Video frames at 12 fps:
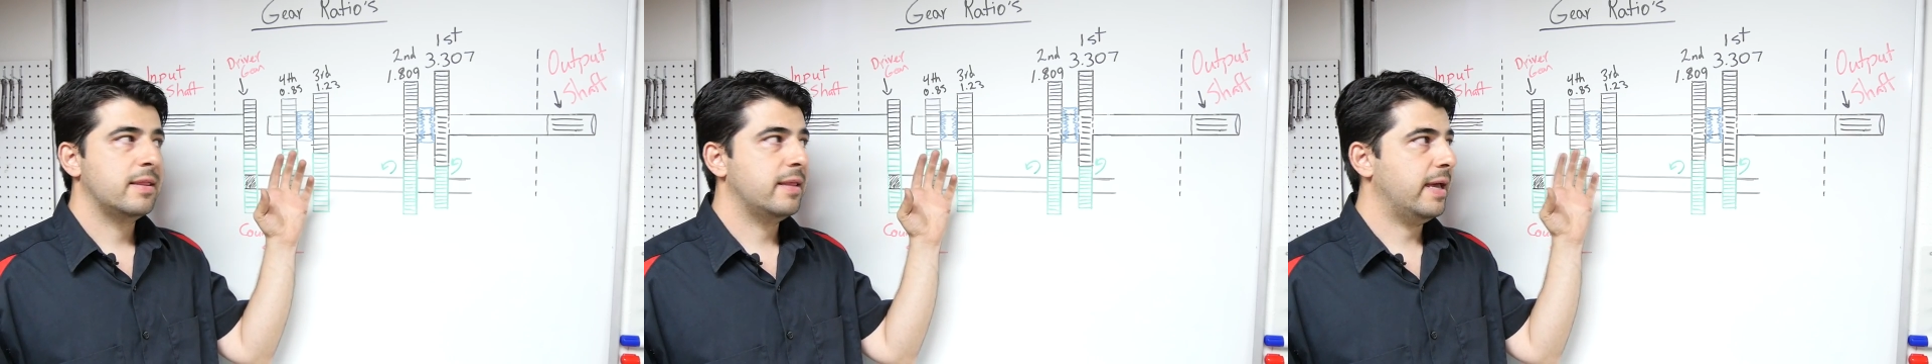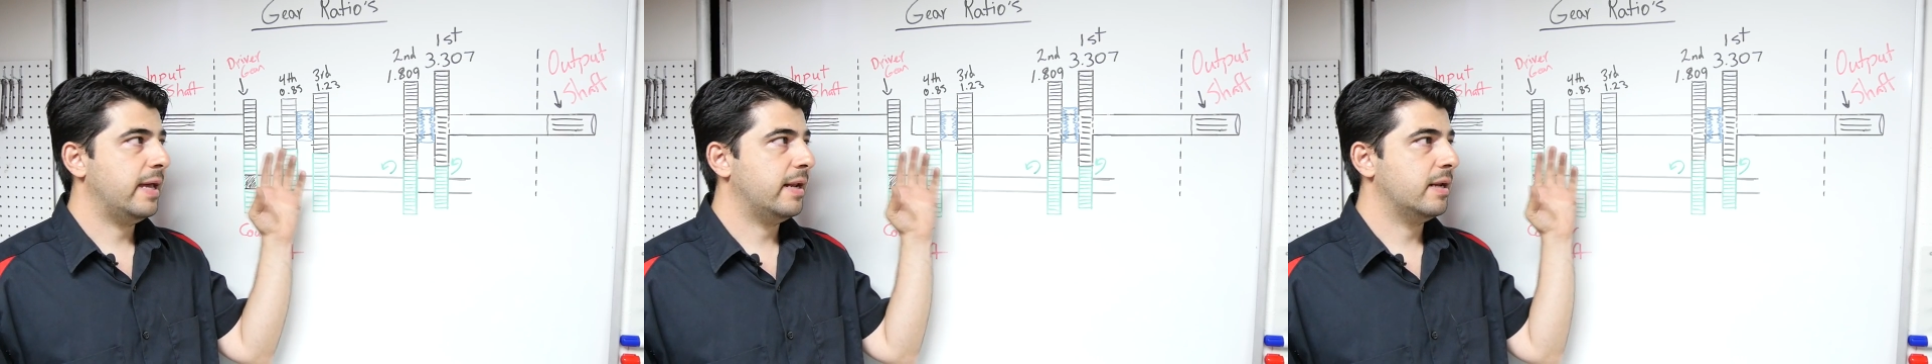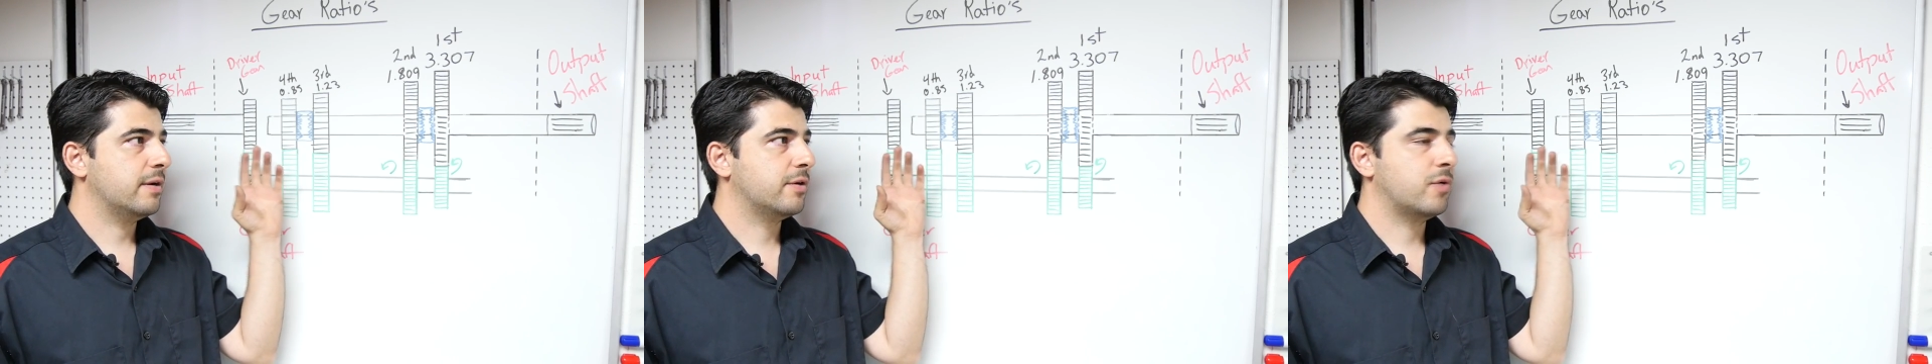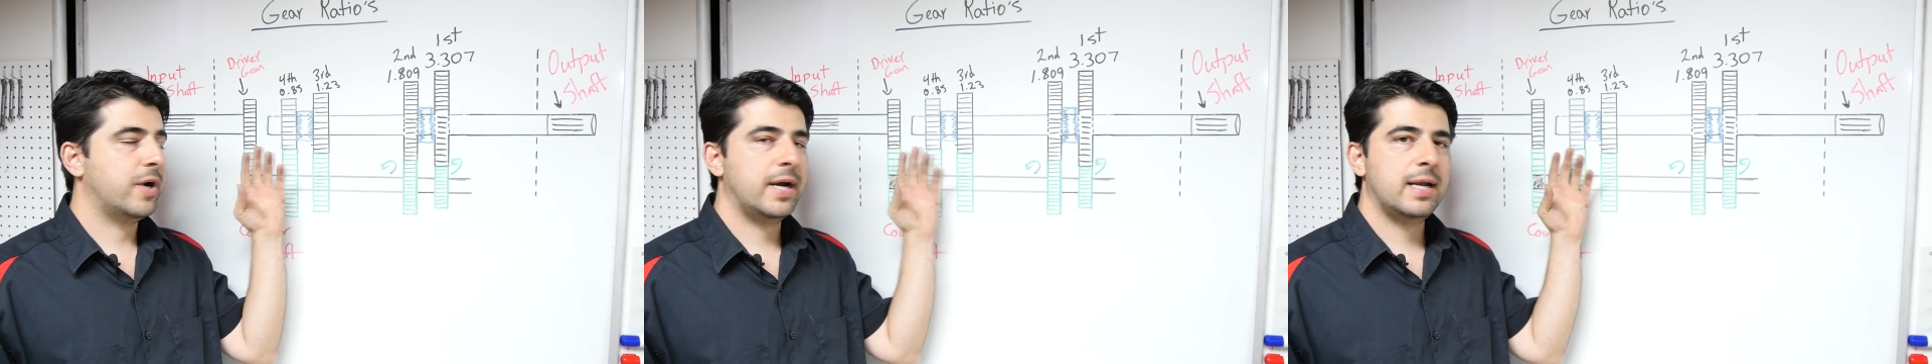that
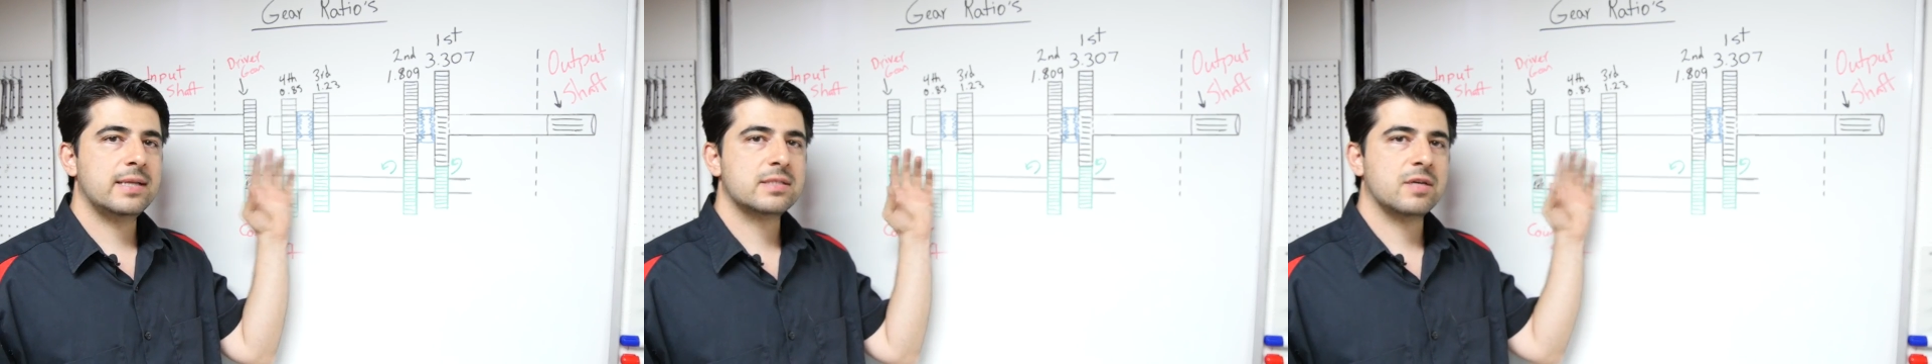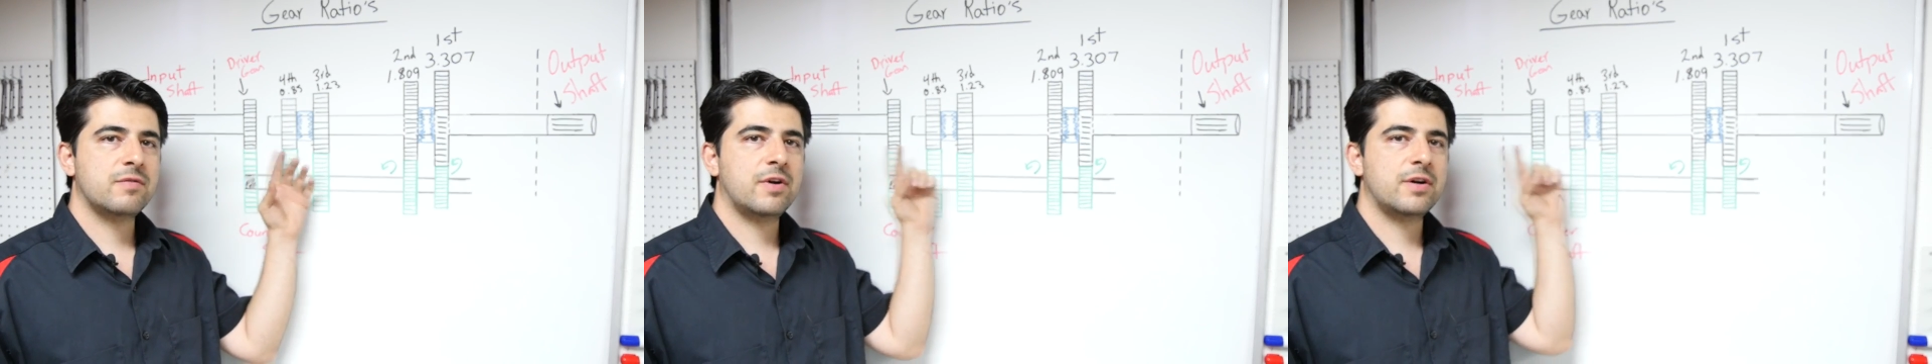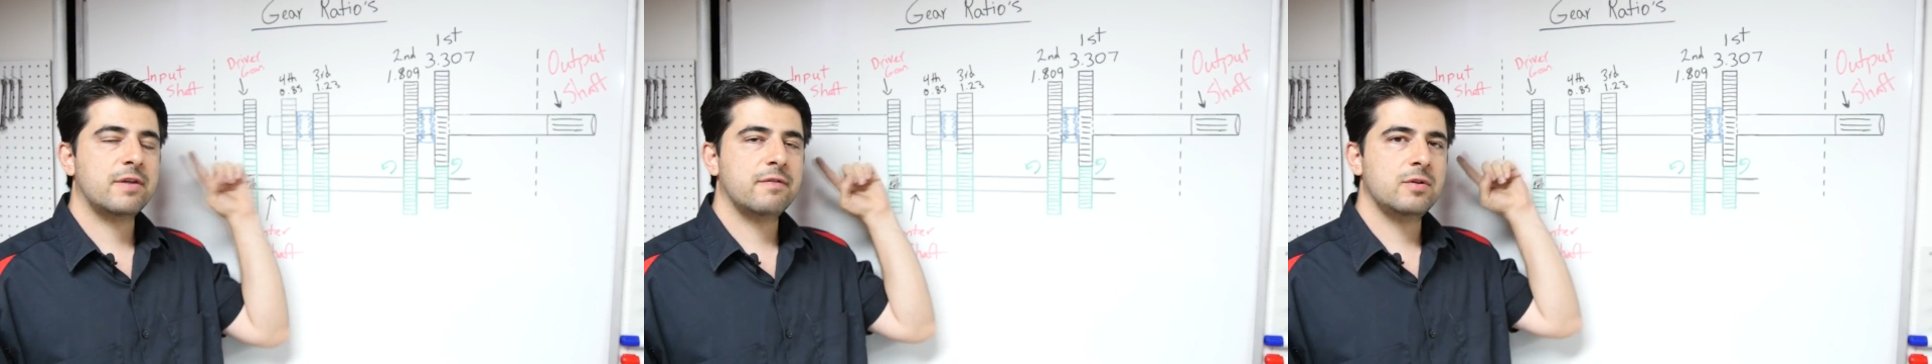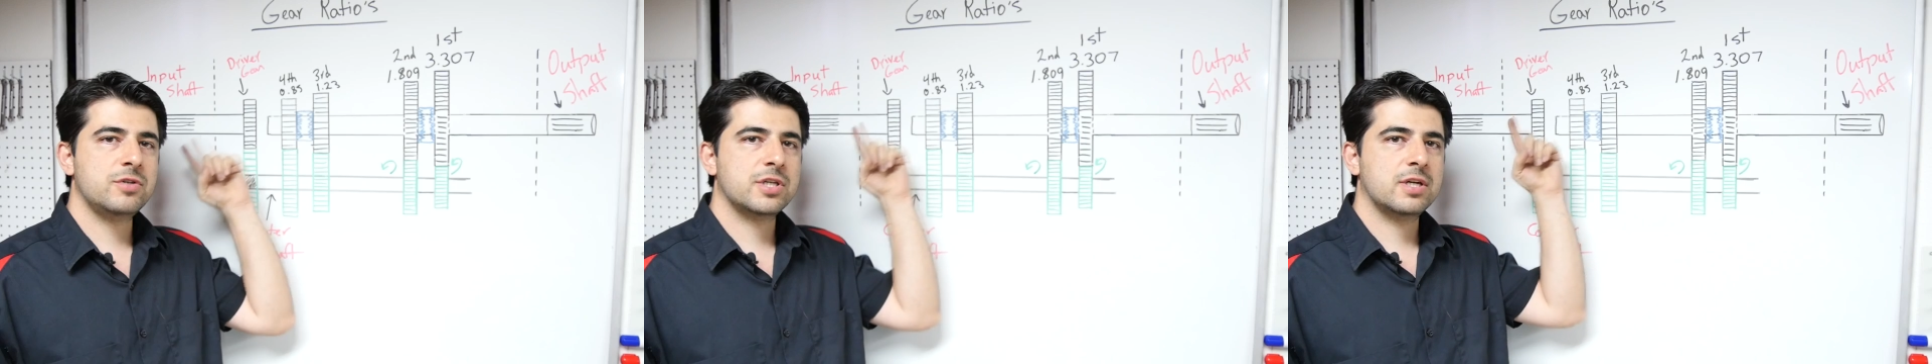require less than one
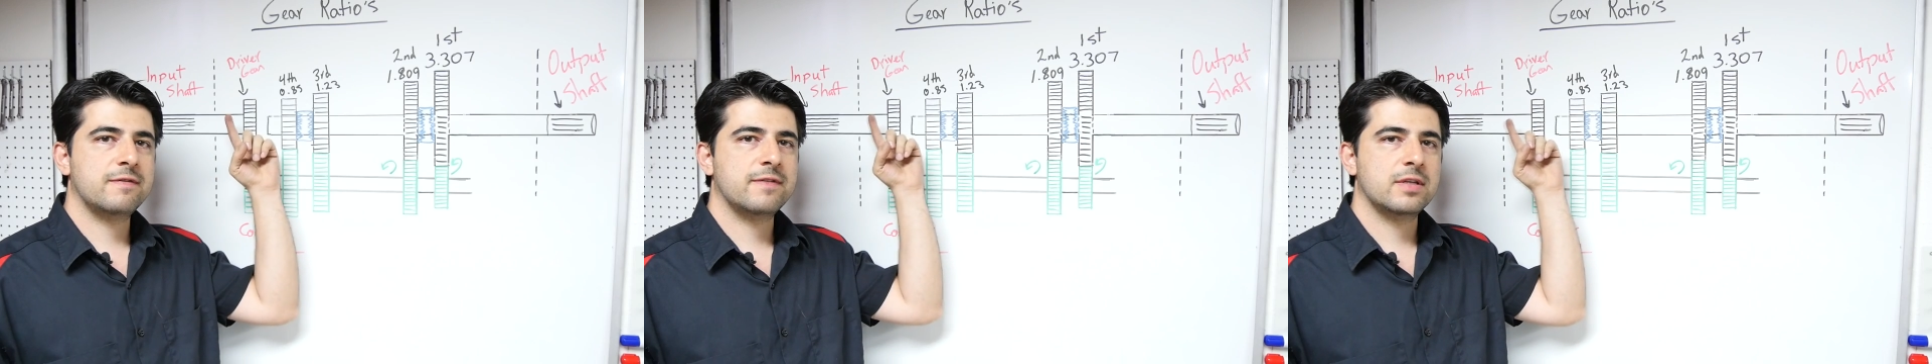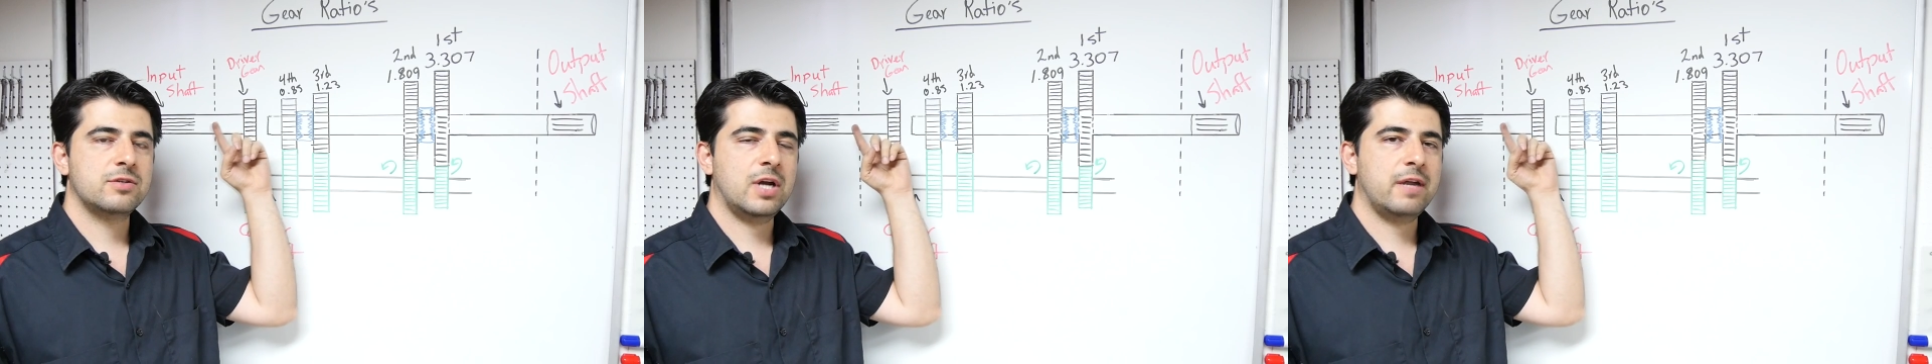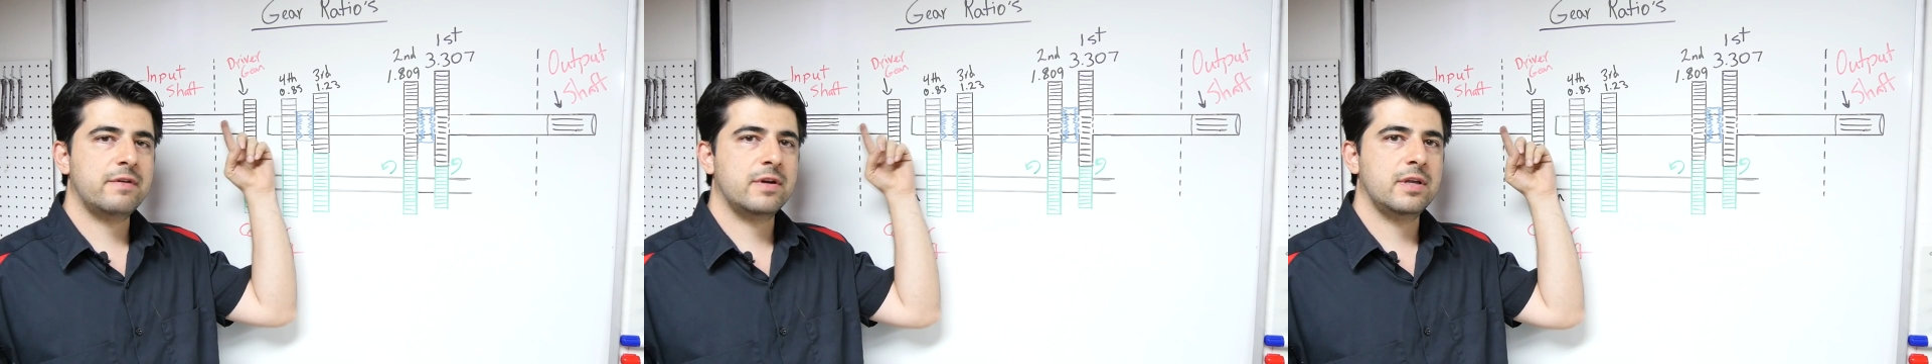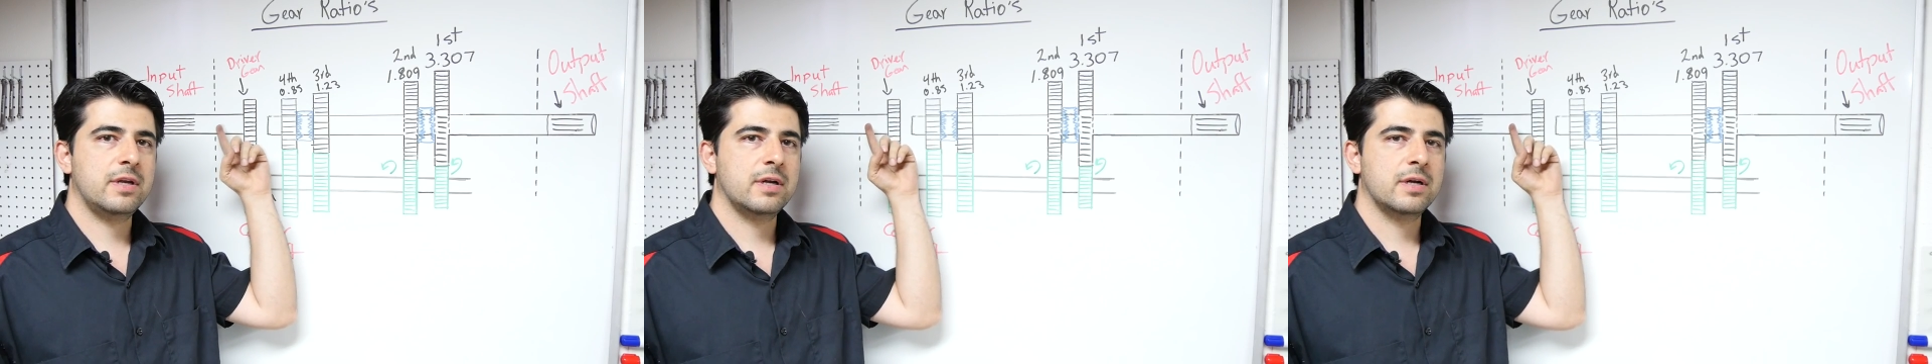revolution of the driver
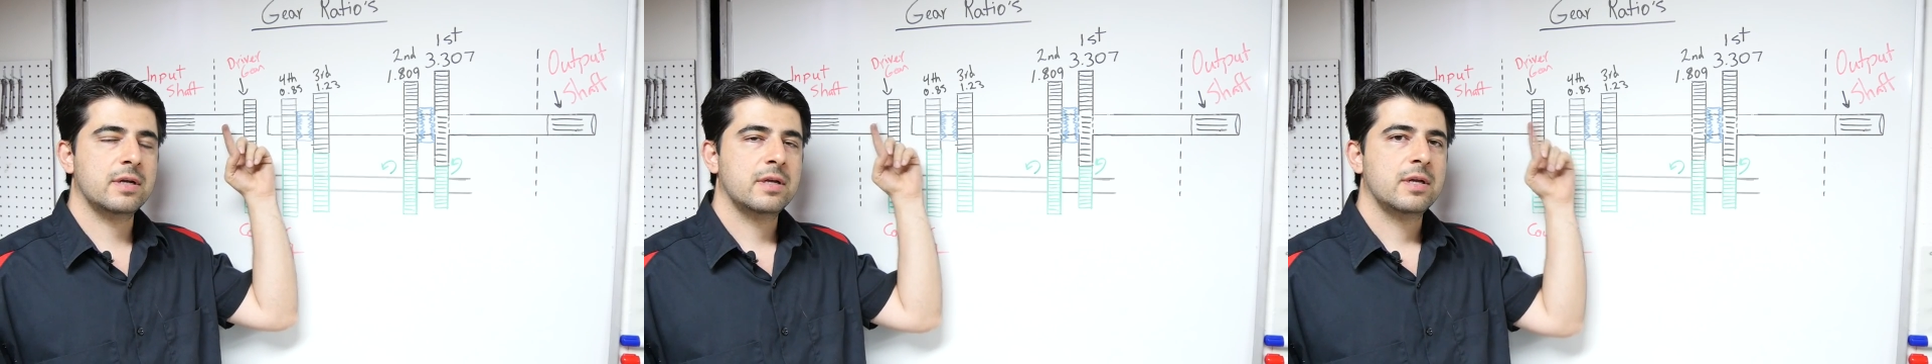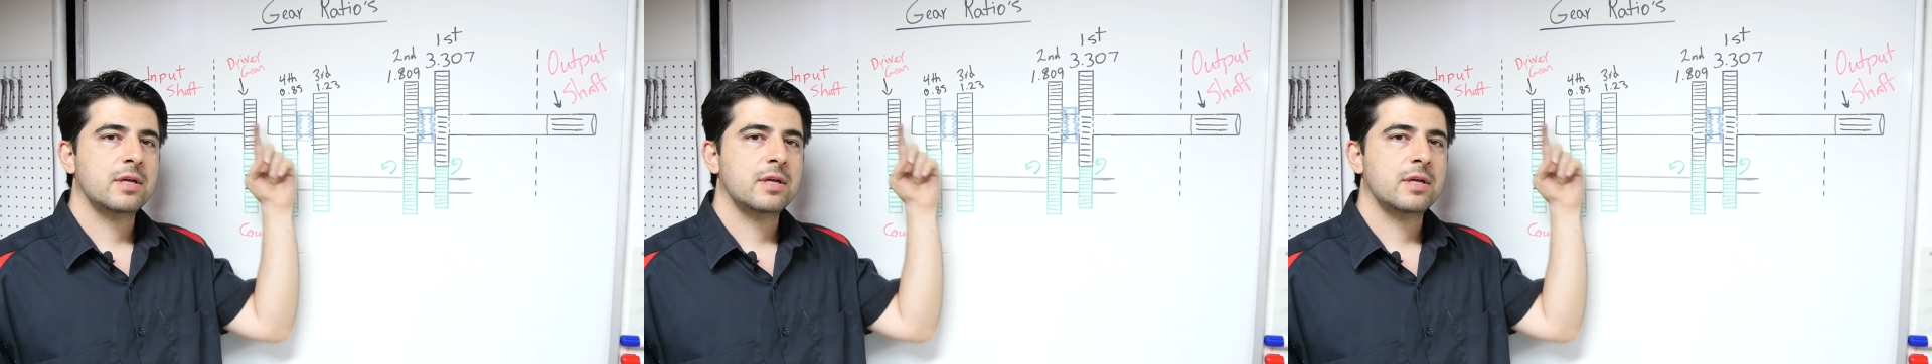gear